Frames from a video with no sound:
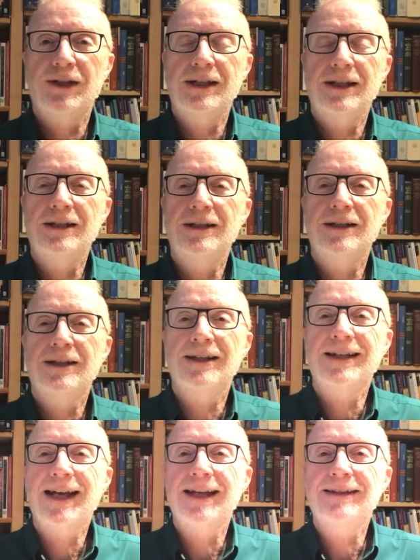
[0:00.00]
They didn't
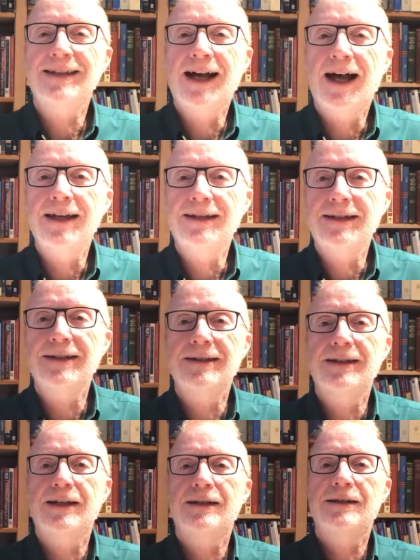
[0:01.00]
like the idea
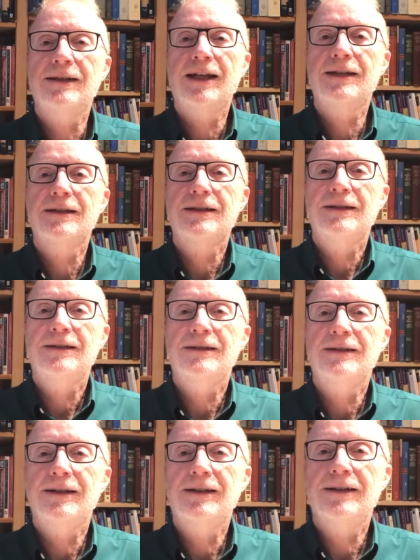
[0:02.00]
that
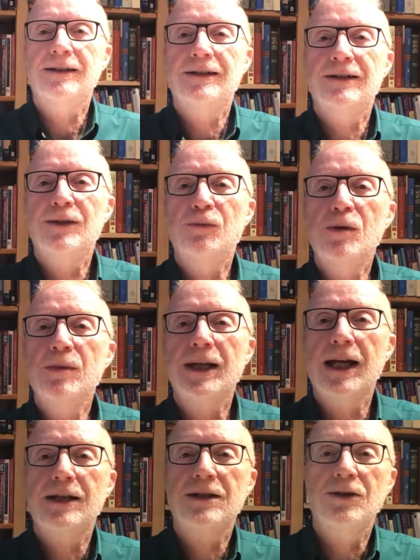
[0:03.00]
the woman
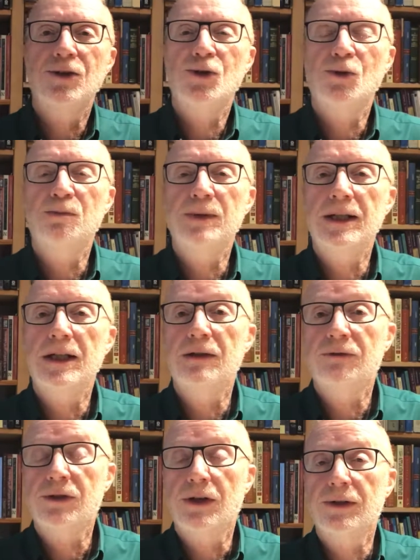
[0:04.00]
actually should be
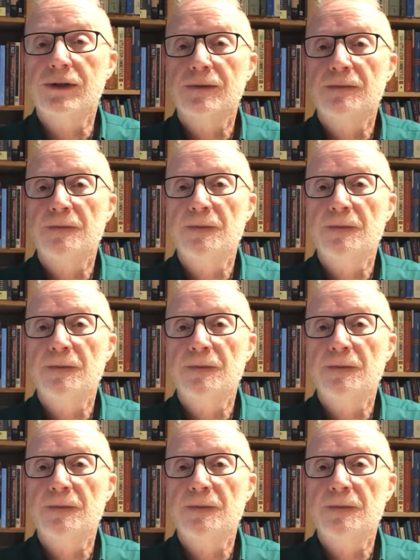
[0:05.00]
in front.